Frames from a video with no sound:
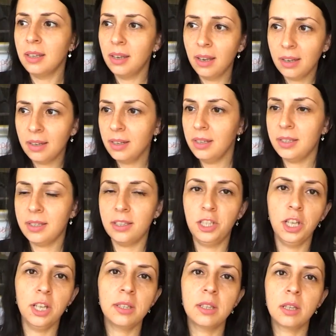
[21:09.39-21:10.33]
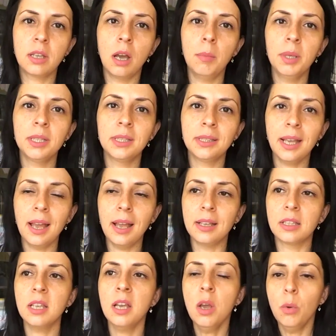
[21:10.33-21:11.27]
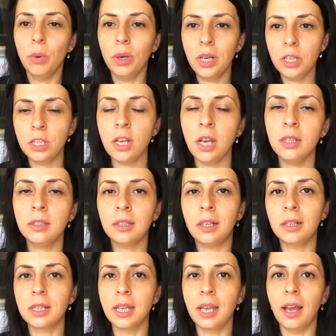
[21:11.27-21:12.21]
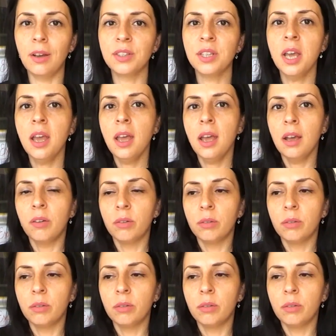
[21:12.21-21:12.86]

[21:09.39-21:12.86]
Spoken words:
and it's just a common sense, when you're just starting out,